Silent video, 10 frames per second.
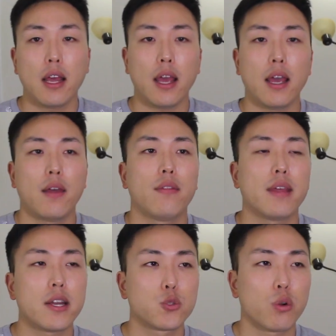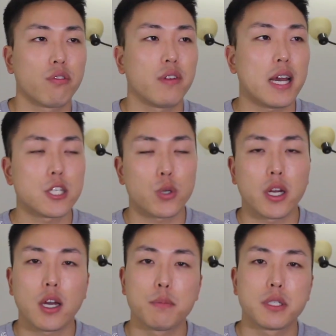And that is where
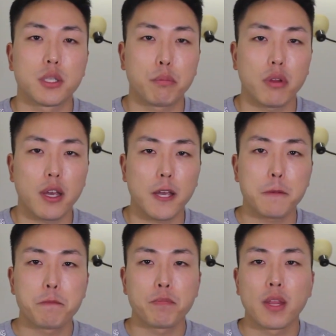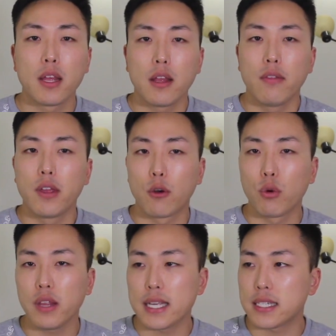Finasteride comes into play. There
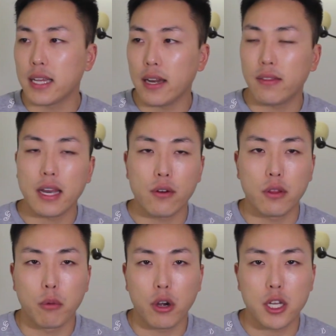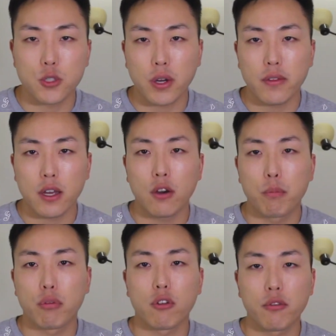really isn't anything out in the markets right now
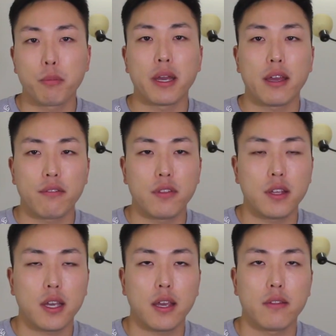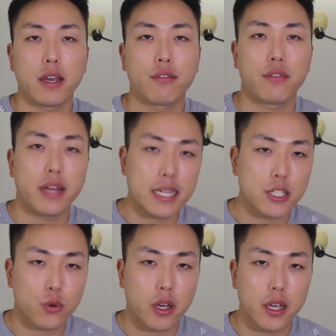approved by FDA like
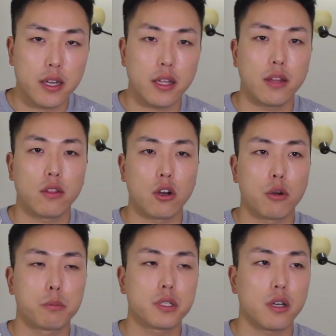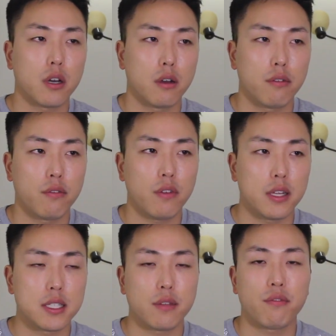Finasteride in terms of
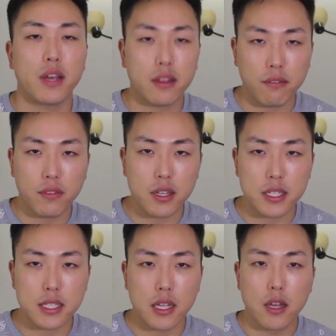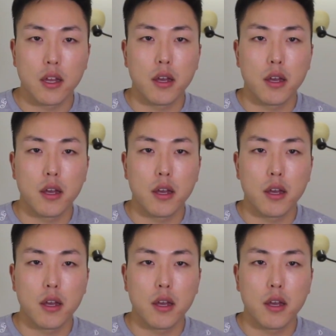its effectiveness.